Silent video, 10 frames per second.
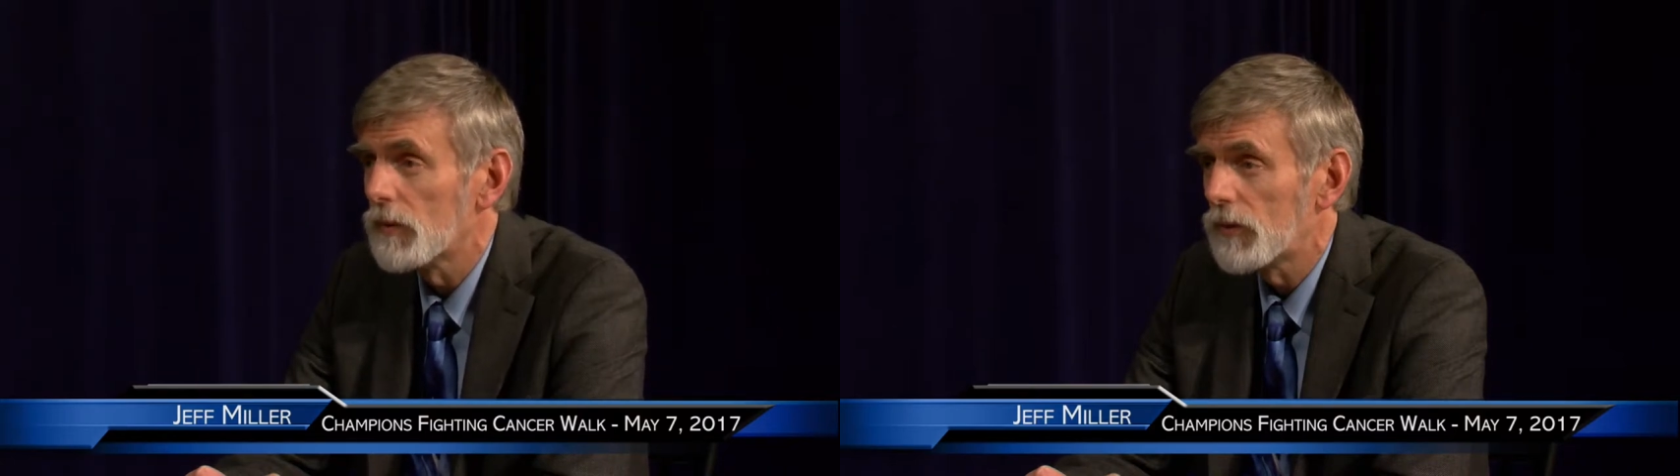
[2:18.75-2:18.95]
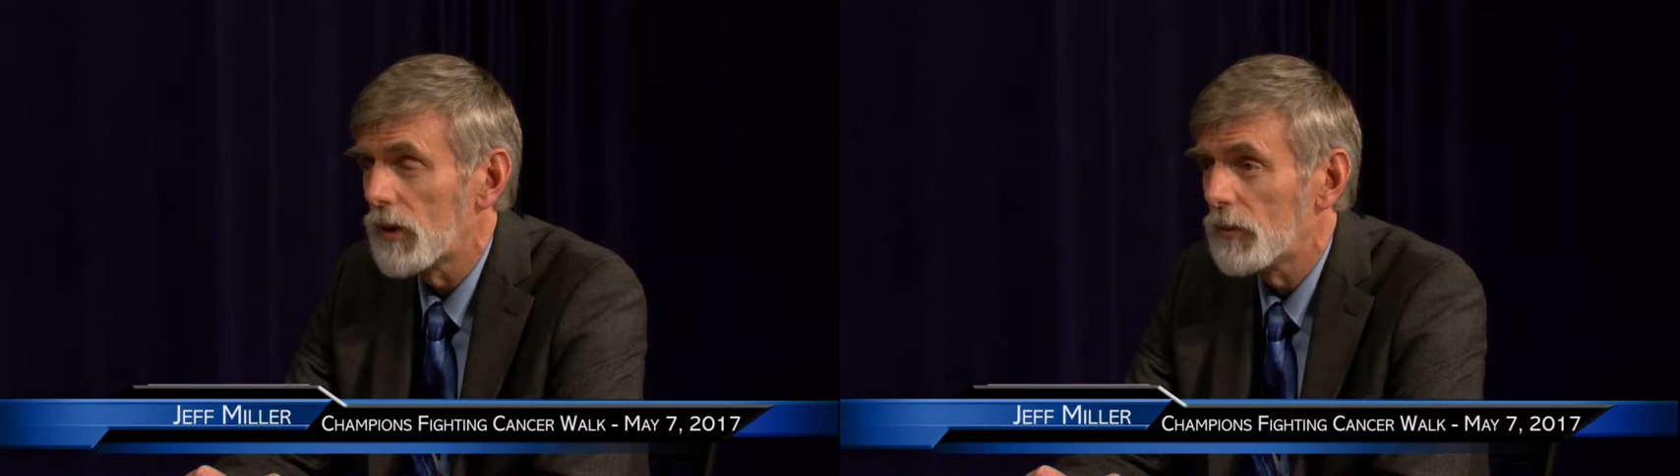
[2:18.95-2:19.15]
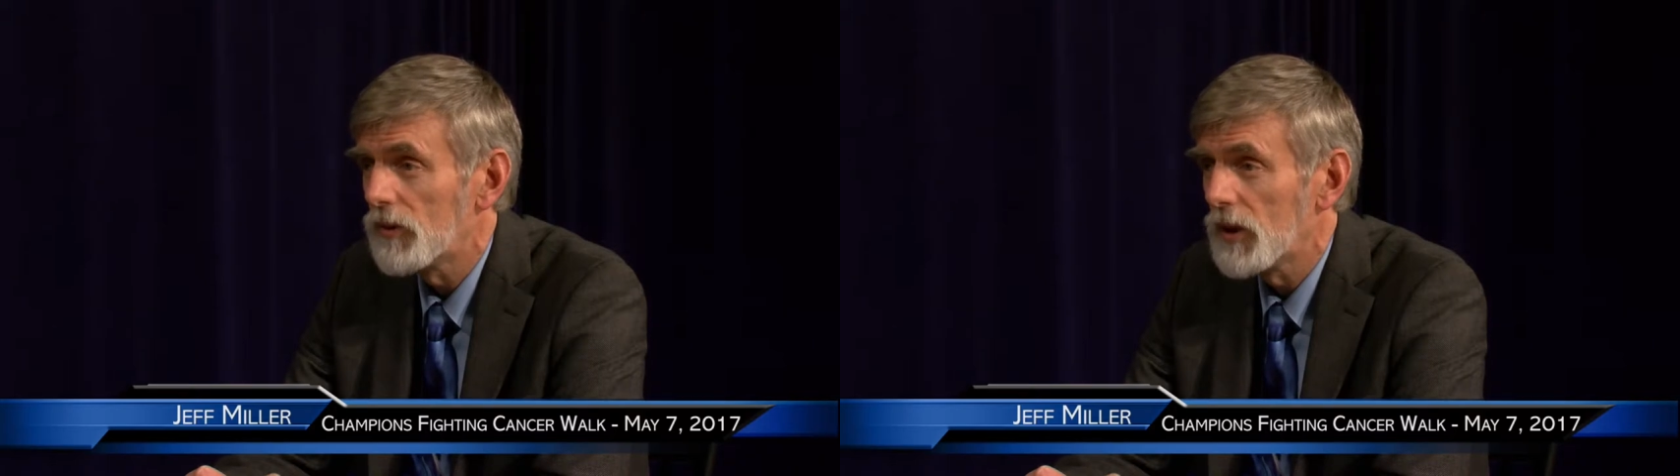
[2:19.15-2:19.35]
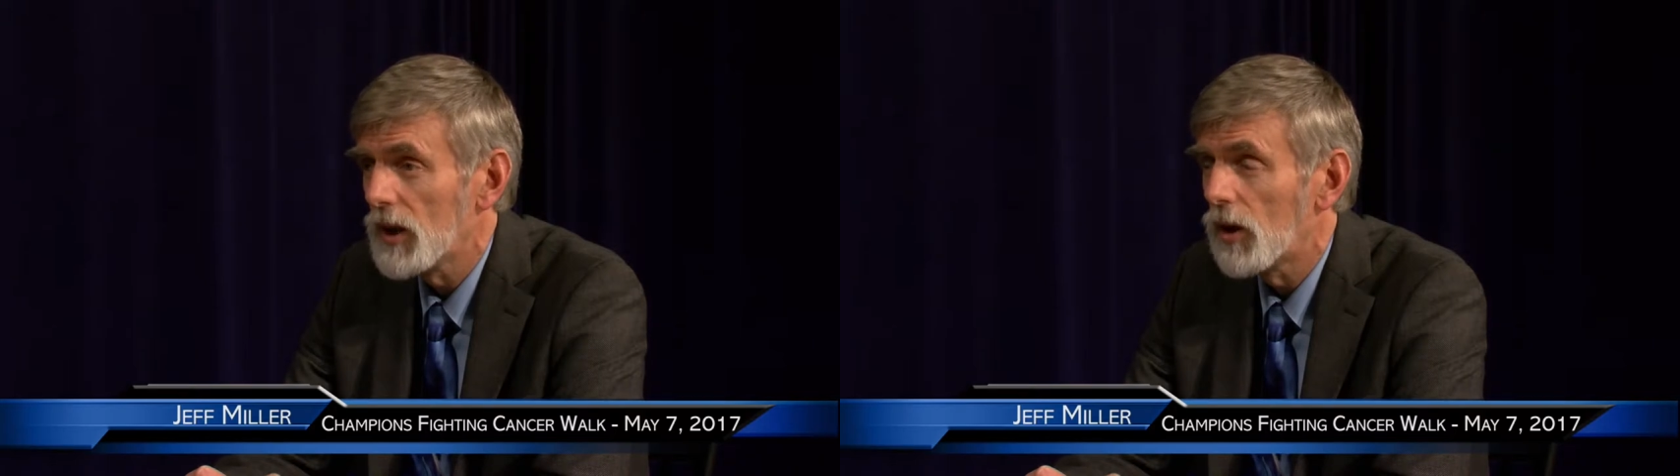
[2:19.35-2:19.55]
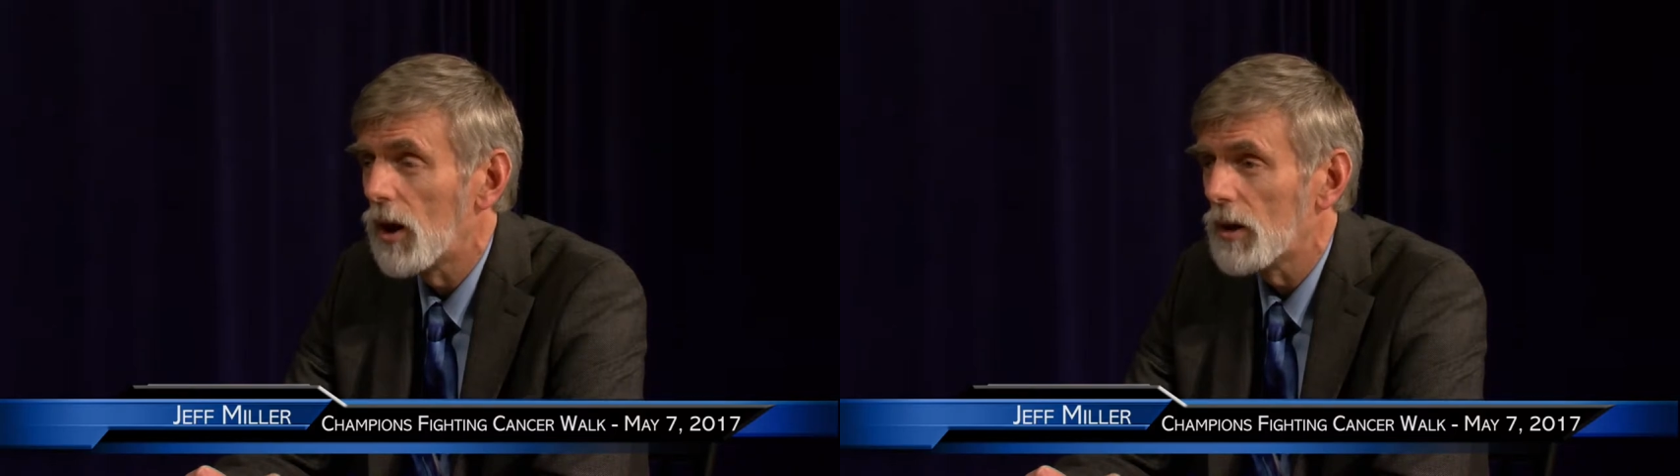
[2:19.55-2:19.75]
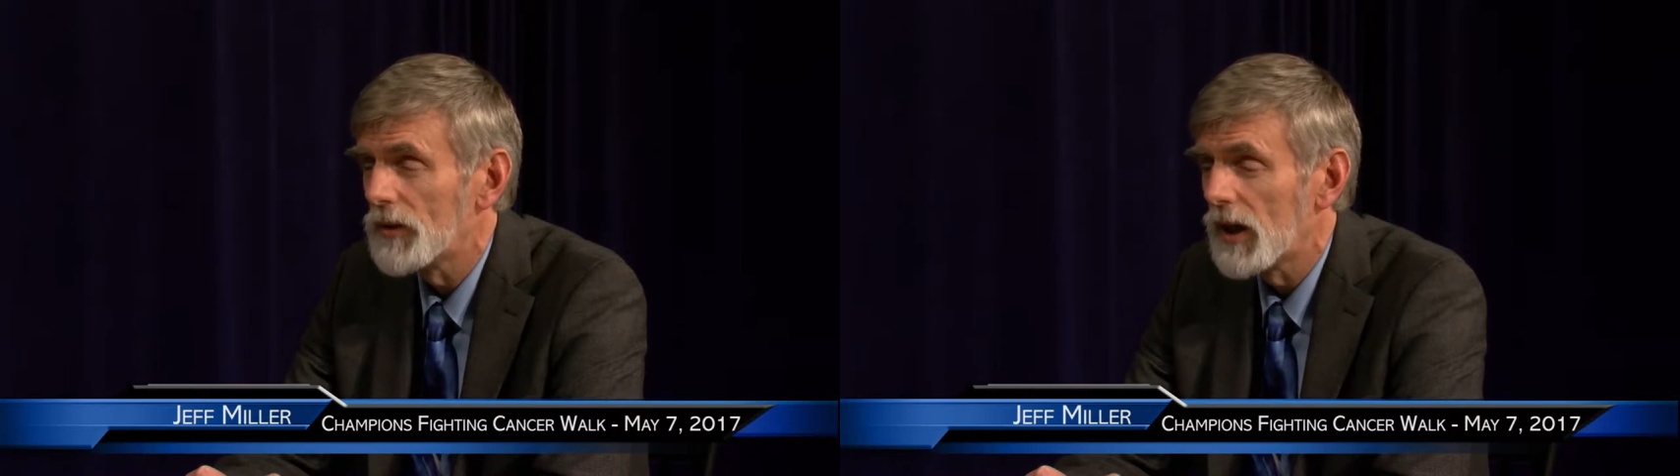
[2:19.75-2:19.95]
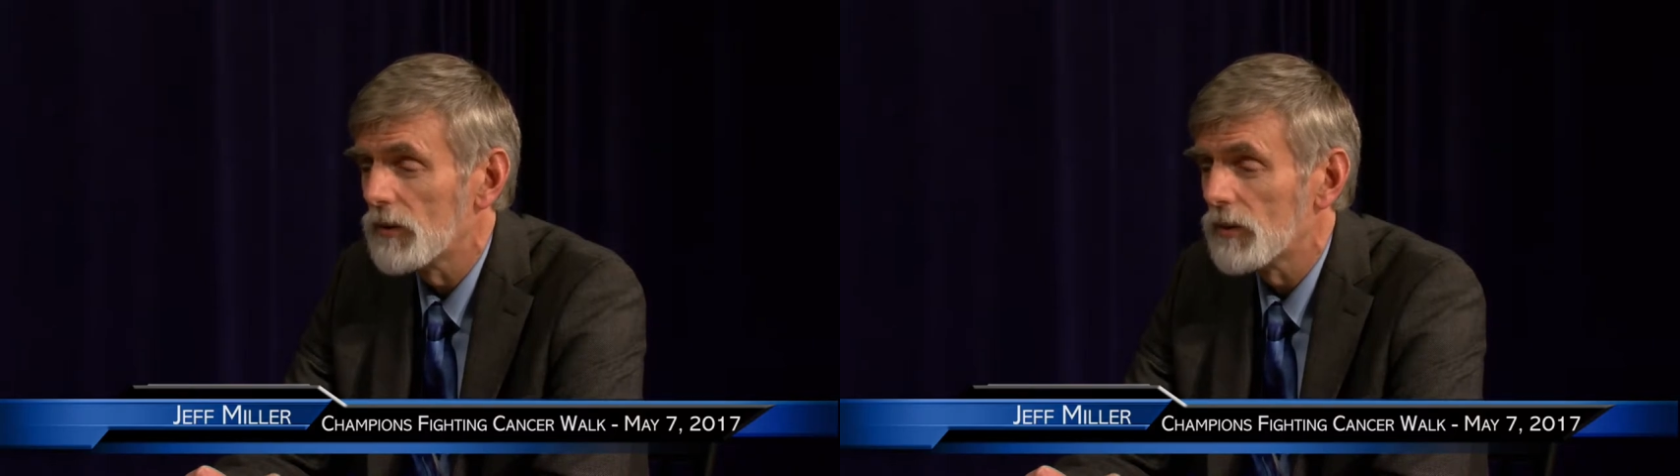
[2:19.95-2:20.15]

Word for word: from City Hall down